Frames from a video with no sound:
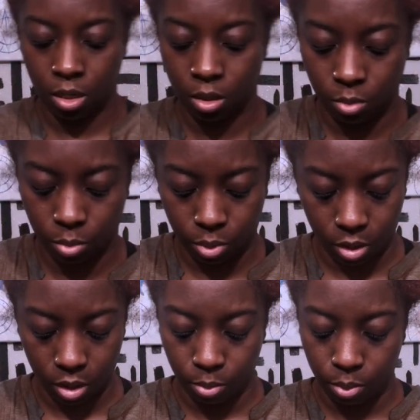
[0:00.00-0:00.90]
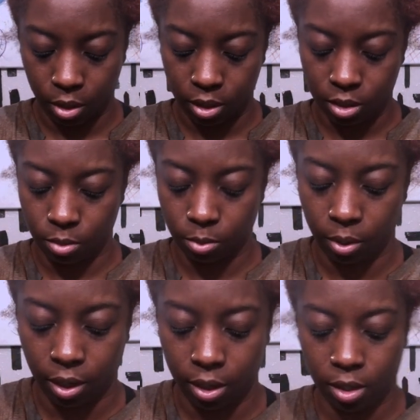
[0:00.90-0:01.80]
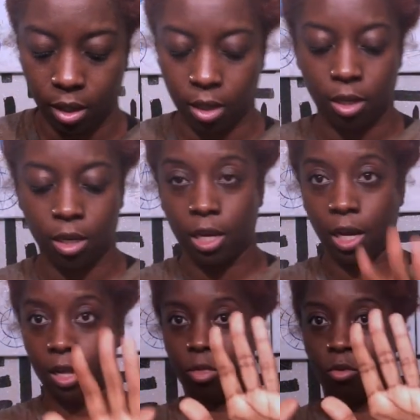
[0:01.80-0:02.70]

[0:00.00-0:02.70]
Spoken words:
I'm gonna put a plastic bag, like it got